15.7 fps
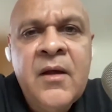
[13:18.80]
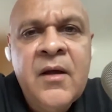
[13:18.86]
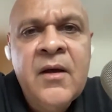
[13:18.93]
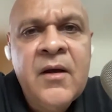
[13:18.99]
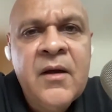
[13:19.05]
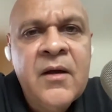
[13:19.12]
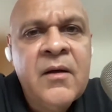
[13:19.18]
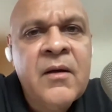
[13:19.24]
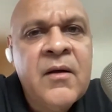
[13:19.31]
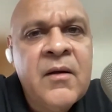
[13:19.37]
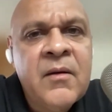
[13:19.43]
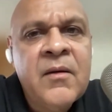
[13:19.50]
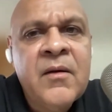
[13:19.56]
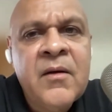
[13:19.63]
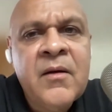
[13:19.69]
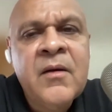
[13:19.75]

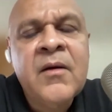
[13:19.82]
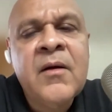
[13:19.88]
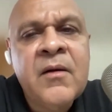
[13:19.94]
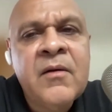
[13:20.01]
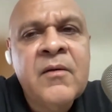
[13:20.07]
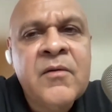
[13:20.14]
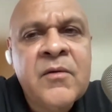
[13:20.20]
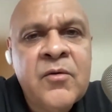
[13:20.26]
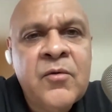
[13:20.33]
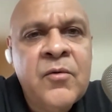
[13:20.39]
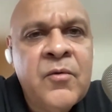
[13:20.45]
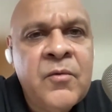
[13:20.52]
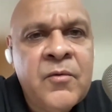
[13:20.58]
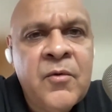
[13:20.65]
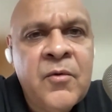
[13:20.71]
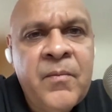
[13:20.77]
uh, to
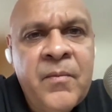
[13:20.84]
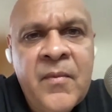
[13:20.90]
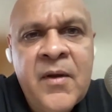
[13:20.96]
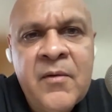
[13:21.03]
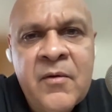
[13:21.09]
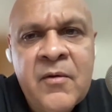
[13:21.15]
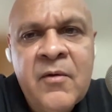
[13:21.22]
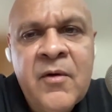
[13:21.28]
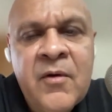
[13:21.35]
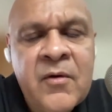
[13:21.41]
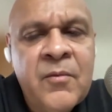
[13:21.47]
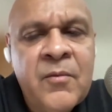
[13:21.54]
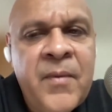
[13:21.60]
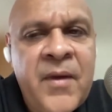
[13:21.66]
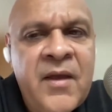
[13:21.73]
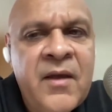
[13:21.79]
to to
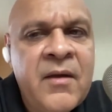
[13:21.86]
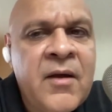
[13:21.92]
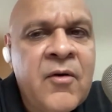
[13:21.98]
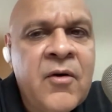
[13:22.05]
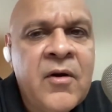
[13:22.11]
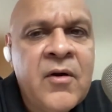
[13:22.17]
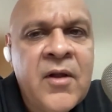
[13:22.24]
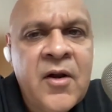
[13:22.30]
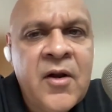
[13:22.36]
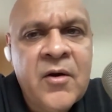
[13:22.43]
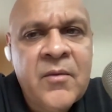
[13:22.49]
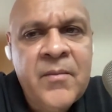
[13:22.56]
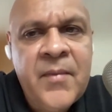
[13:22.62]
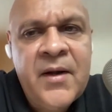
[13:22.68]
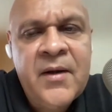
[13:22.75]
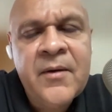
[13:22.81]
pay on
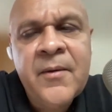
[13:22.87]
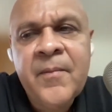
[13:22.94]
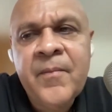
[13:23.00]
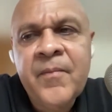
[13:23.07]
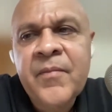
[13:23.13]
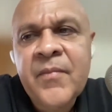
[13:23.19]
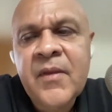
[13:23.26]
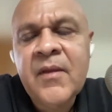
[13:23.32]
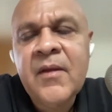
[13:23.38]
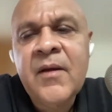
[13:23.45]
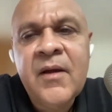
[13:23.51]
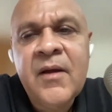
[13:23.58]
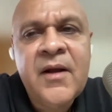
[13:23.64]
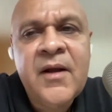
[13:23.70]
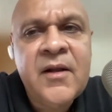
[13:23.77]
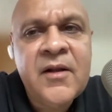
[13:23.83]
allotment,
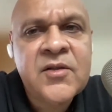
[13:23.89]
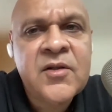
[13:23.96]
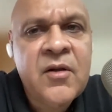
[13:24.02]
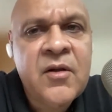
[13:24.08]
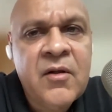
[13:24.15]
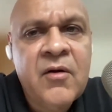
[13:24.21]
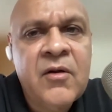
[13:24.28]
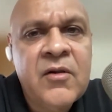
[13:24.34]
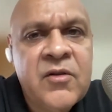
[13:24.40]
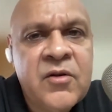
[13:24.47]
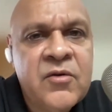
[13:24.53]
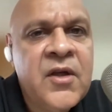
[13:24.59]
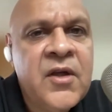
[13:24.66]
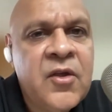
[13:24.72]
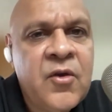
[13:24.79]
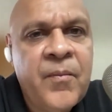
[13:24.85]
and it's all through
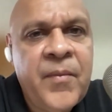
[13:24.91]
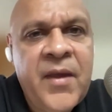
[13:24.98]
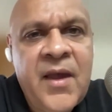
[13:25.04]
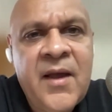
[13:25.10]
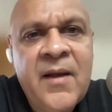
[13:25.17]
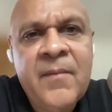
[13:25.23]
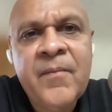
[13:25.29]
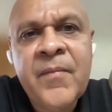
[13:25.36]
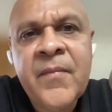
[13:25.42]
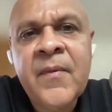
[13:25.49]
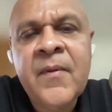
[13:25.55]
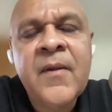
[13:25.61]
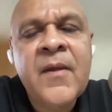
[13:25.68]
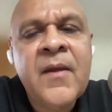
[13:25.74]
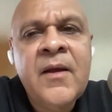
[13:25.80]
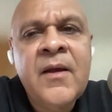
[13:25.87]
the UPI.
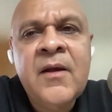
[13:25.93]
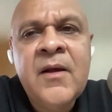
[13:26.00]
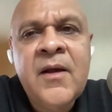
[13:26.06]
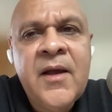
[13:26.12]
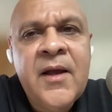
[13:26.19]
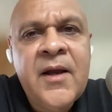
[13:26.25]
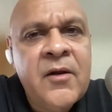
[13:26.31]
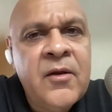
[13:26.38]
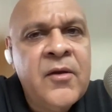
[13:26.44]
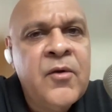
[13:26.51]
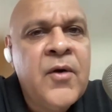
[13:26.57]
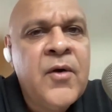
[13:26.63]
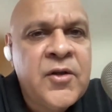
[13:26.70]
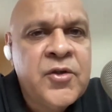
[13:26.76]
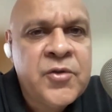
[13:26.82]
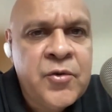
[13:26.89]
And
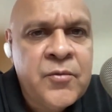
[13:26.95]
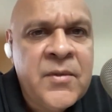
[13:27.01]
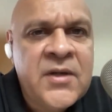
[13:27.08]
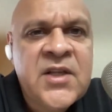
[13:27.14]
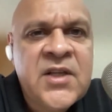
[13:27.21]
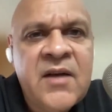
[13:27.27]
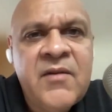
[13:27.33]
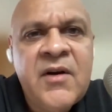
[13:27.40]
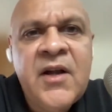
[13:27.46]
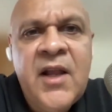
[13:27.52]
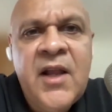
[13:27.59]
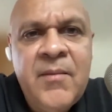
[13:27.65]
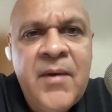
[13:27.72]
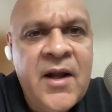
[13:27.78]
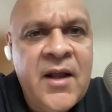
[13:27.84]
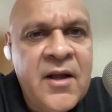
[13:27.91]
you must have a
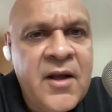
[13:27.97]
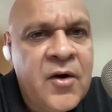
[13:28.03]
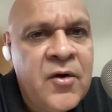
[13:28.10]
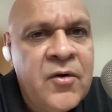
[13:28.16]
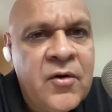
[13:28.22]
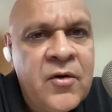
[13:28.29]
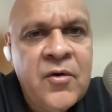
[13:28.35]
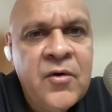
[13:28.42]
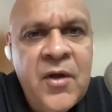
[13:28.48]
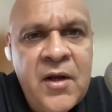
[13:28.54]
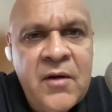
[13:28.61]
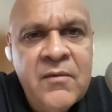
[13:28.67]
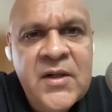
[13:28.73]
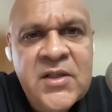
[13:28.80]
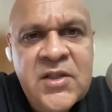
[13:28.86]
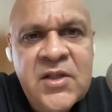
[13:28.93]
Demat account to
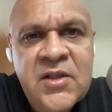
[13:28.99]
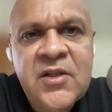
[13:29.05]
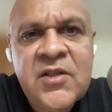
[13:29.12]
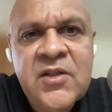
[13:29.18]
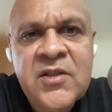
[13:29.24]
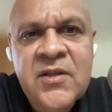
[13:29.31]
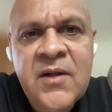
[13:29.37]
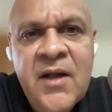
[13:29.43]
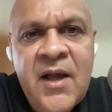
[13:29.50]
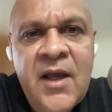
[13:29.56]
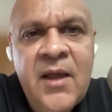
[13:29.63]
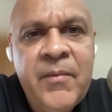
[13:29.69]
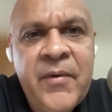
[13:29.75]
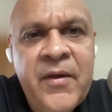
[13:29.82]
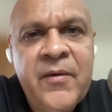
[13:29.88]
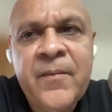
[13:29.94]
invest in this
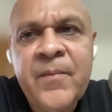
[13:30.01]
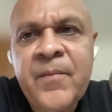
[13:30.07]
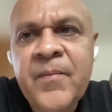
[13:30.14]
IPO.